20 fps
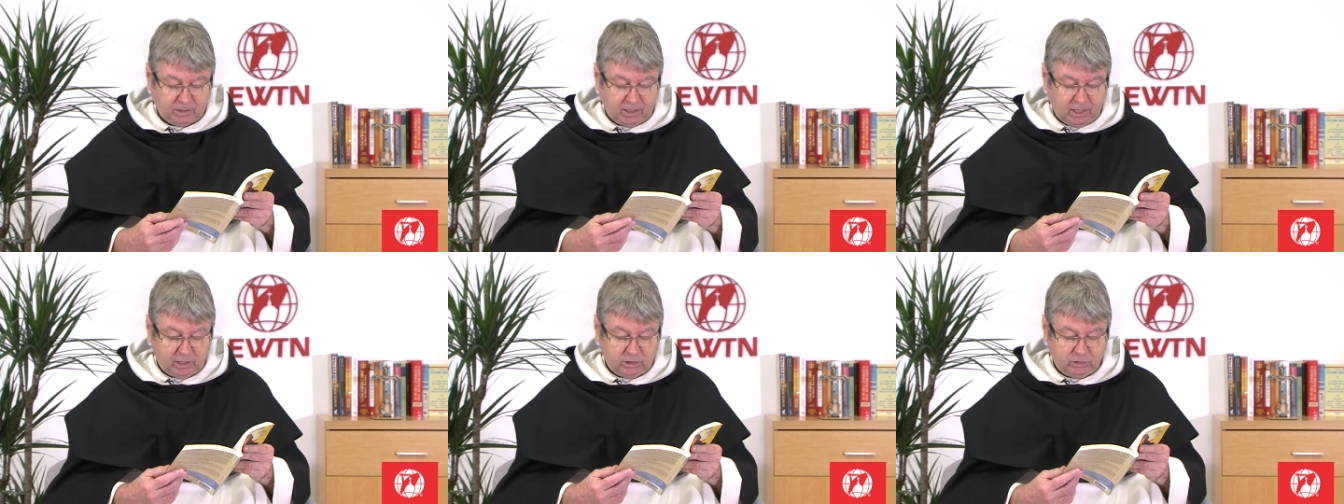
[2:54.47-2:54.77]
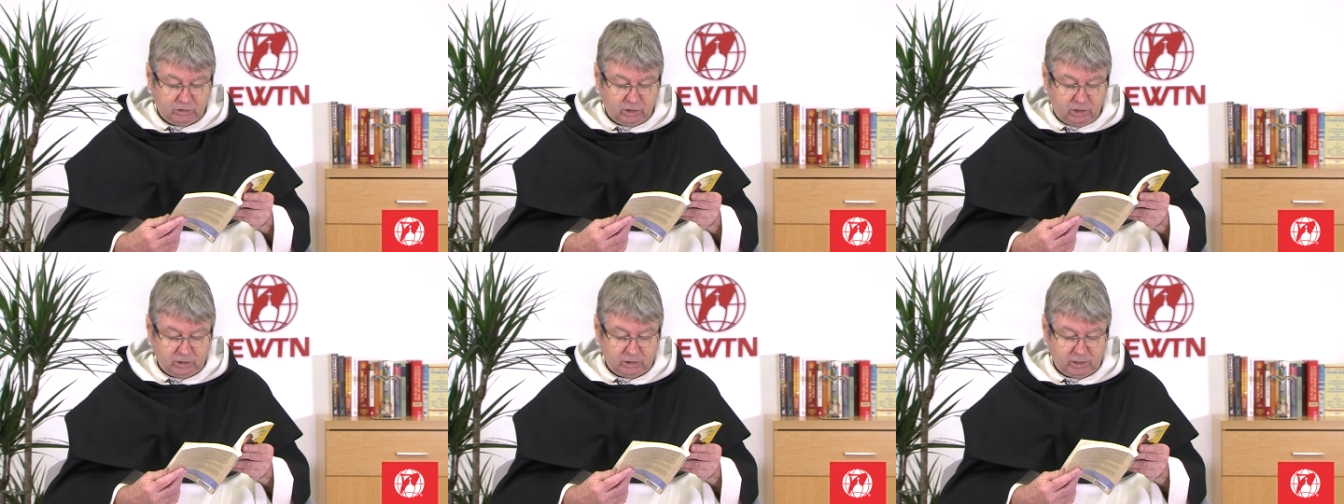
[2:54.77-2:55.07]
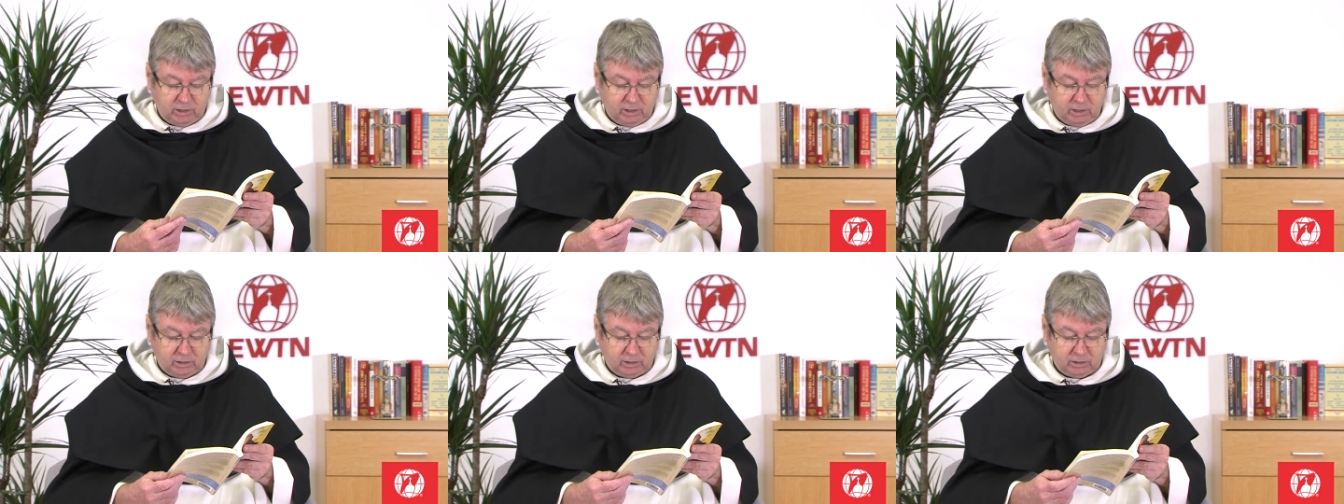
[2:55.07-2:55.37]

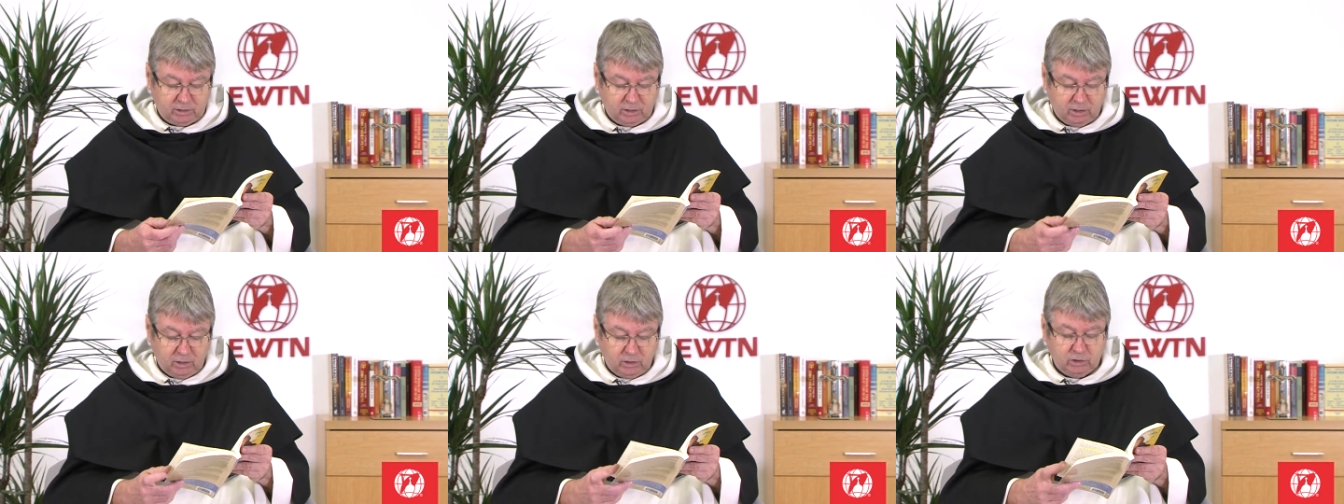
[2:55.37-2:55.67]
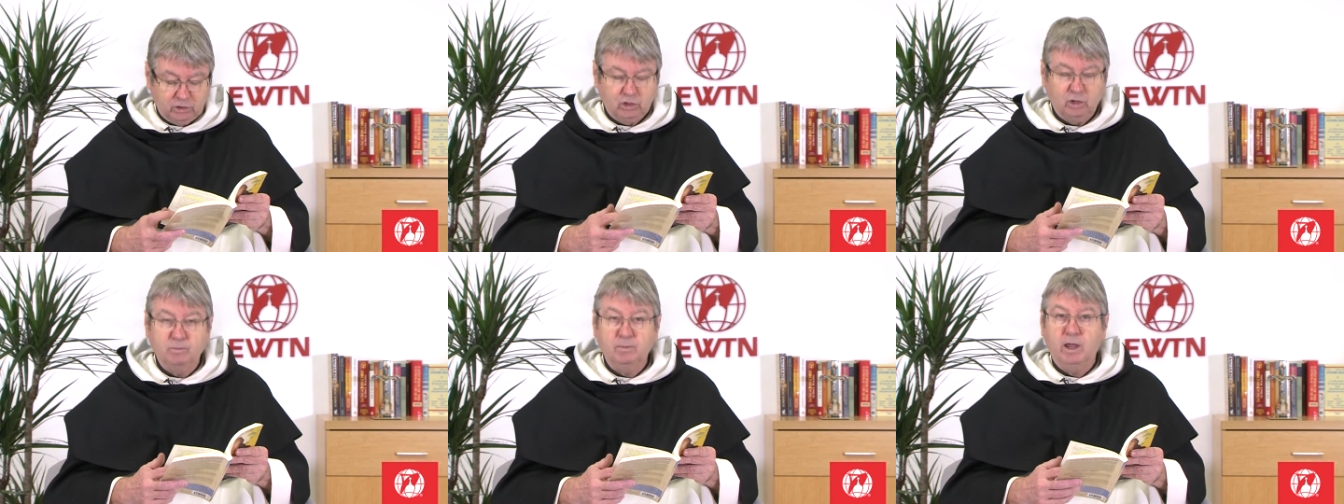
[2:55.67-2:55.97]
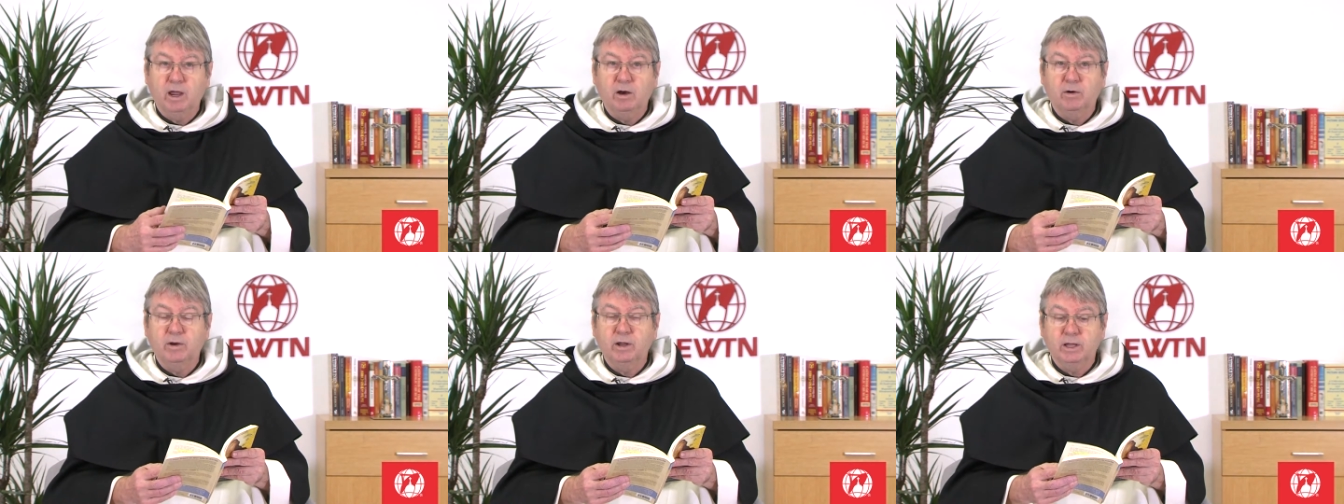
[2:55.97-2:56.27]
entrusting us to
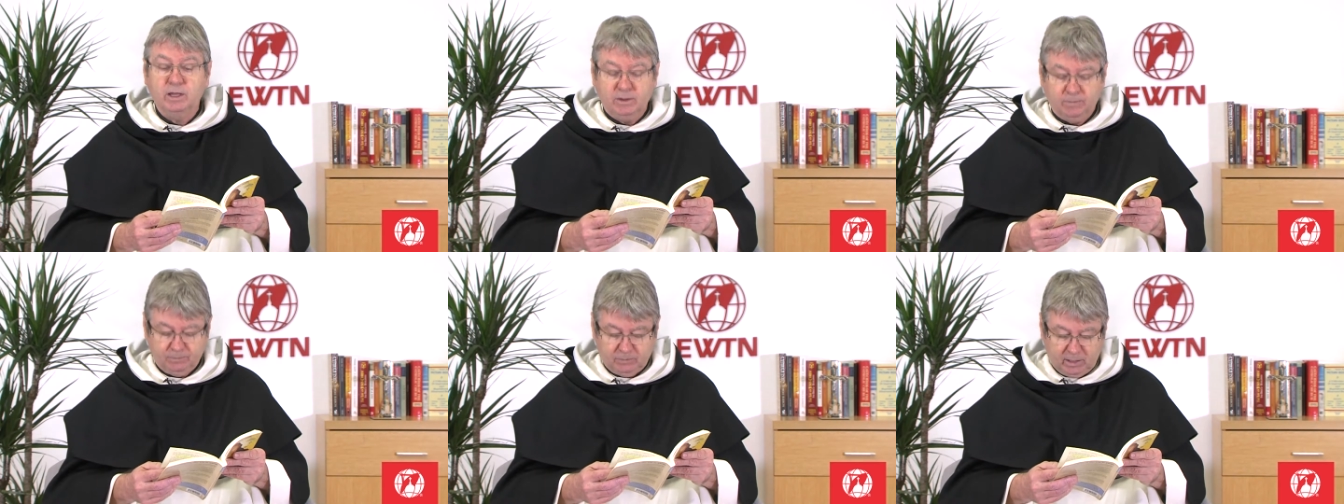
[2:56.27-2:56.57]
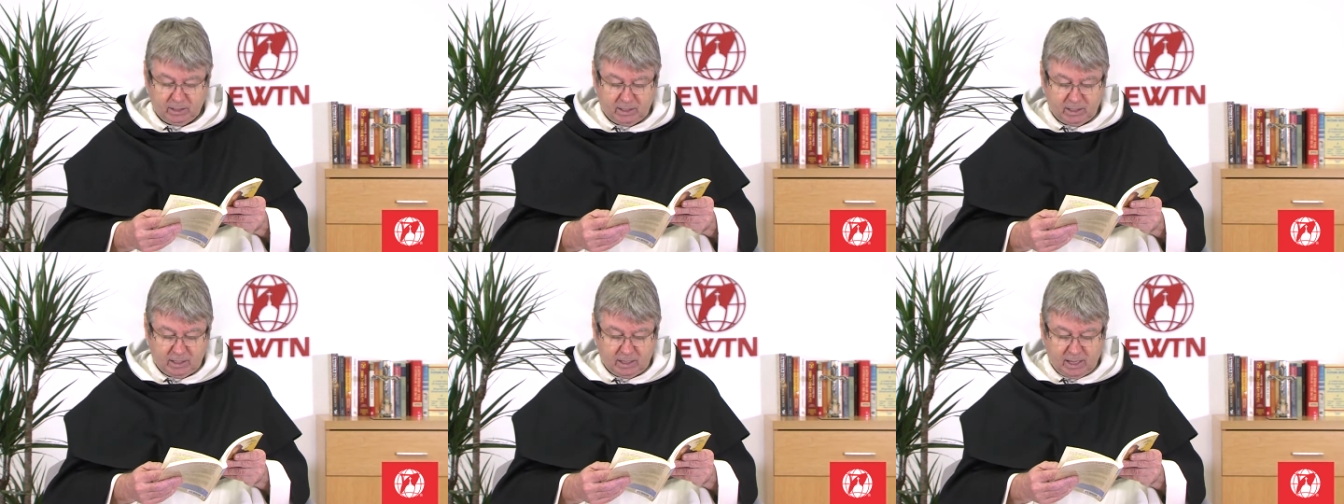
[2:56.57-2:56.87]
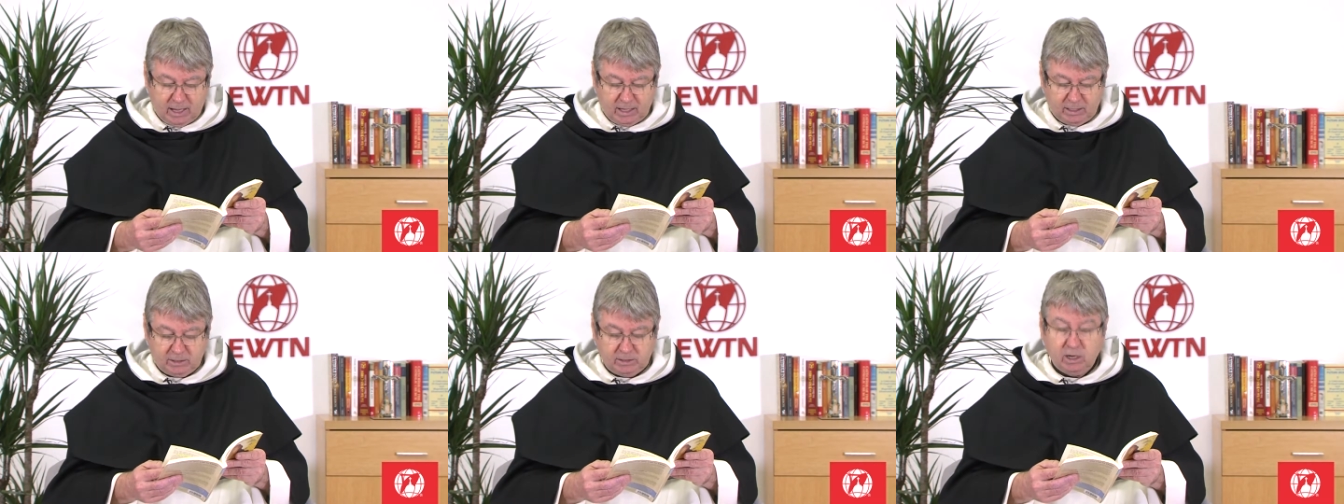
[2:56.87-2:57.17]
Mary
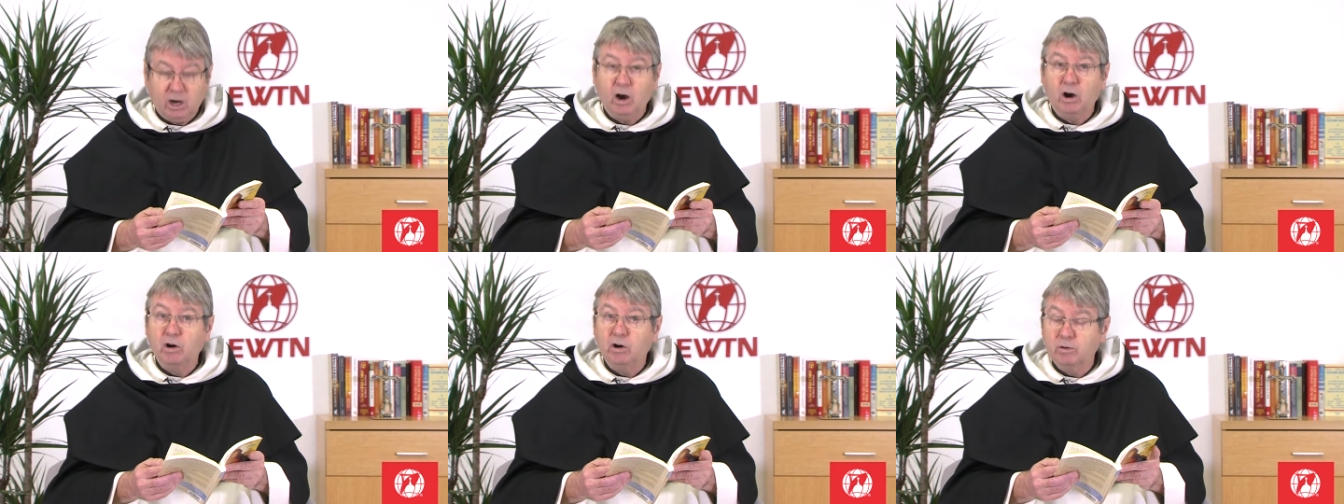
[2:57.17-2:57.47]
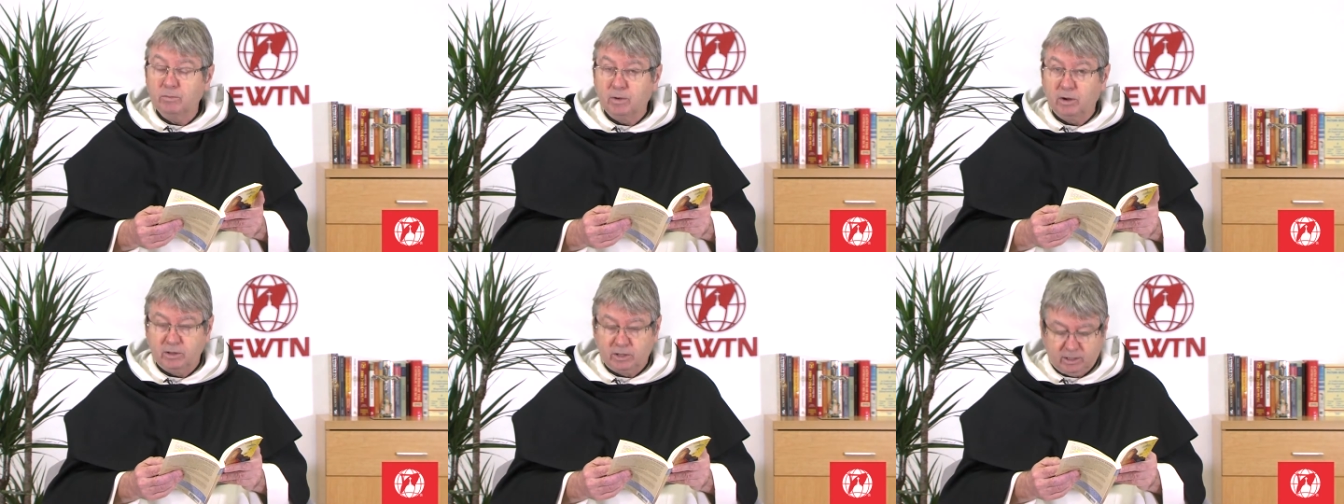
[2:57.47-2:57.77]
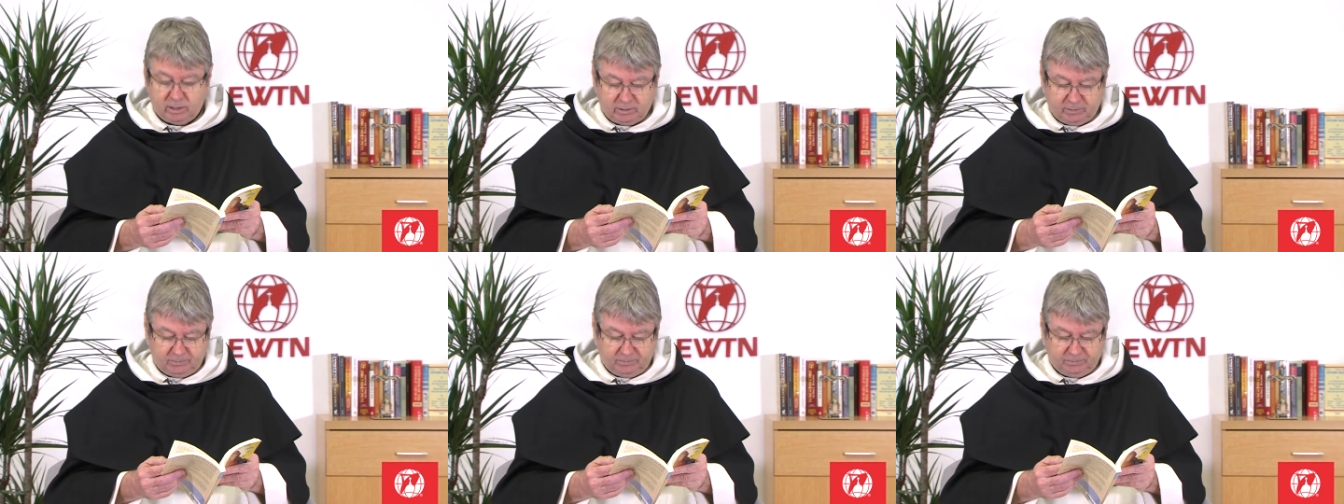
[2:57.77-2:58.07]
as our
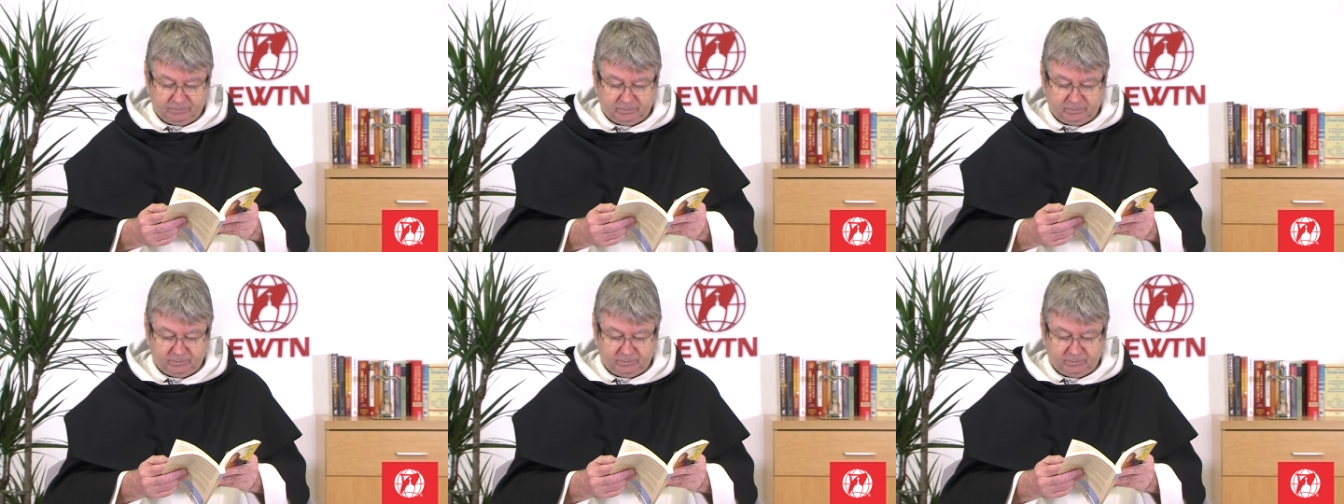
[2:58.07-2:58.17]
mother.